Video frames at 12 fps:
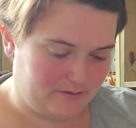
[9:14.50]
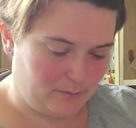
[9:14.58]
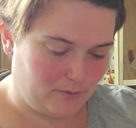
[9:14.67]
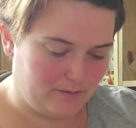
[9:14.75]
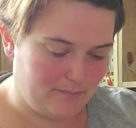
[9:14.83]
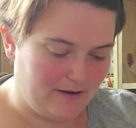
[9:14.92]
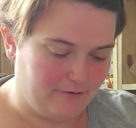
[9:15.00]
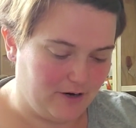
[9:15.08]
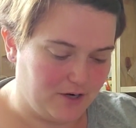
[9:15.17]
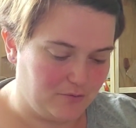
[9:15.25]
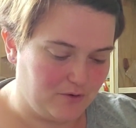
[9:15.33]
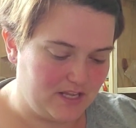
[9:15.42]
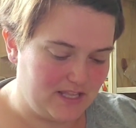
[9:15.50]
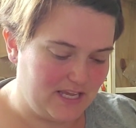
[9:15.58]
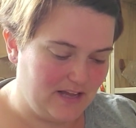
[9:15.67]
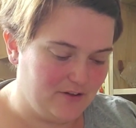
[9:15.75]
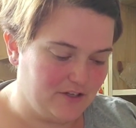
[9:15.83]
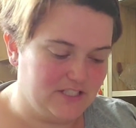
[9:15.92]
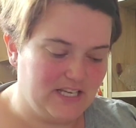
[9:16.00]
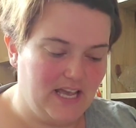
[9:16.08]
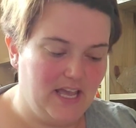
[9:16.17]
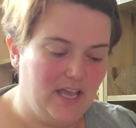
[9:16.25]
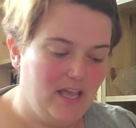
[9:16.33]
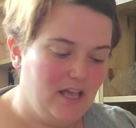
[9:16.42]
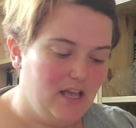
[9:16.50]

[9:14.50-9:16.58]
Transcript: with my friend Ree the other day.